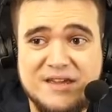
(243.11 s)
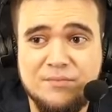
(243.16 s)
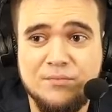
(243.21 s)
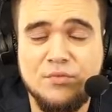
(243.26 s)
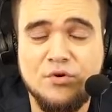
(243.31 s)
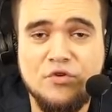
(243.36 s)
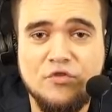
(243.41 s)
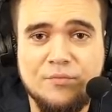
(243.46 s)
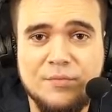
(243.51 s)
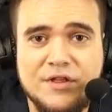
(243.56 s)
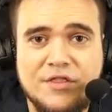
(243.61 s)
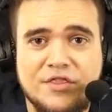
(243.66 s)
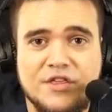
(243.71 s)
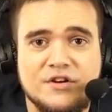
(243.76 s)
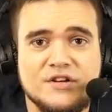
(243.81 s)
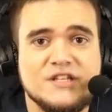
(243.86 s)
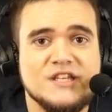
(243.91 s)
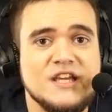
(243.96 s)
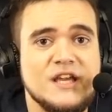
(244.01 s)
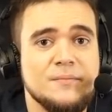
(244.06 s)
movement, their
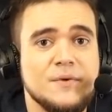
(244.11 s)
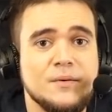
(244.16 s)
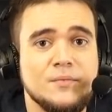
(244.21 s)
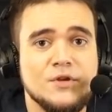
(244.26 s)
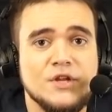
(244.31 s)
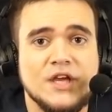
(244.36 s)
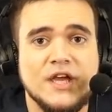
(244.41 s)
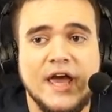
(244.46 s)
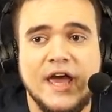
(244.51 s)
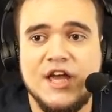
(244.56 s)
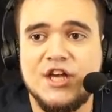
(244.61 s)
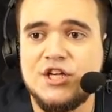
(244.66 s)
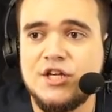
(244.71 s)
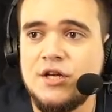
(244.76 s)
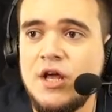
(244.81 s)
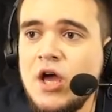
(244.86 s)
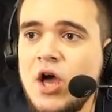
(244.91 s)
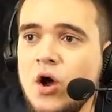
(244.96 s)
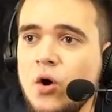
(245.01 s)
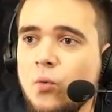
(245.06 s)
team communication
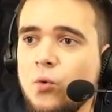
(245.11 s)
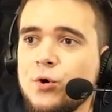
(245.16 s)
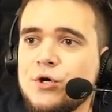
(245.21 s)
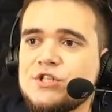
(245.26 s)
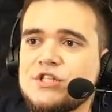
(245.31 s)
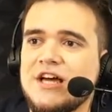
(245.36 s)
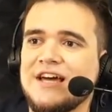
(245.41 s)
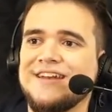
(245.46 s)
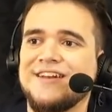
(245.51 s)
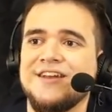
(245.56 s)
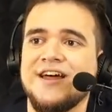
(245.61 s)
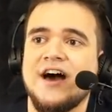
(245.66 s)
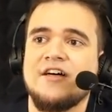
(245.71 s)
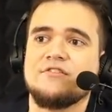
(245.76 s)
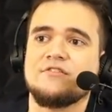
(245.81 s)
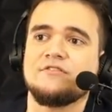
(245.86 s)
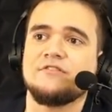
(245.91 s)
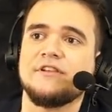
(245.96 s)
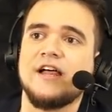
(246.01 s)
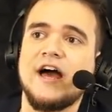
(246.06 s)
was on another
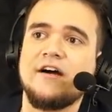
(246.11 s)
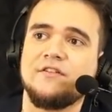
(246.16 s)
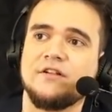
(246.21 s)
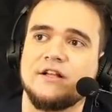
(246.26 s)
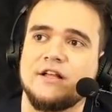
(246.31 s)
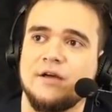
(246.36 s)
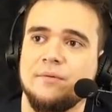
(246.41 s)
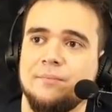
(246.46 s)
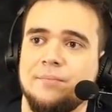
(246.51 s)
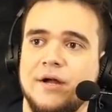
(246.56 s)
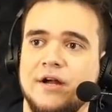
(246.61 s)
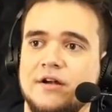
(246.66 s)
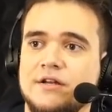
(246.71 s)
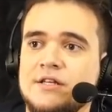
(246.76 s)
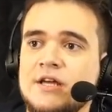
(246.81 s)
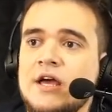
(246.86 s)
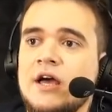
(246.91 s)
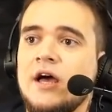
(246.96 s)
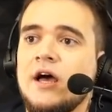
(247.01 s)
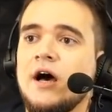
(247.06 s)
level compared
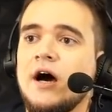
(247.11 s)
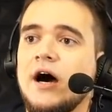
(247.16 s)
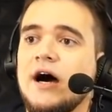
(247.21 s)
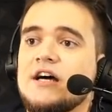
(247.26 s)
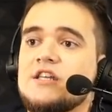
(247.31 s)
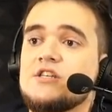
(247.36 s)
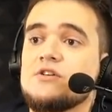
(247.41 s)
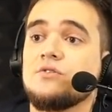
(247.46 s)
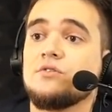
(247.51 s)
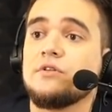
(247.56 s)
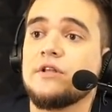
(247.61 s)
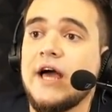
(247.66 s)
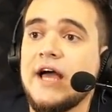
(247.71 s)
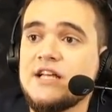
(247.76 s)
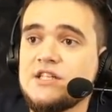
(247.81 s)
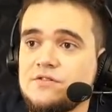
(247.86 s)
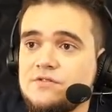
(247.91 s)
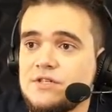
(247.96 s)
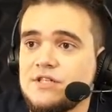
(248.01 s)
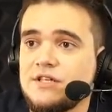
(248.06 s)
uh, to Lazarus, and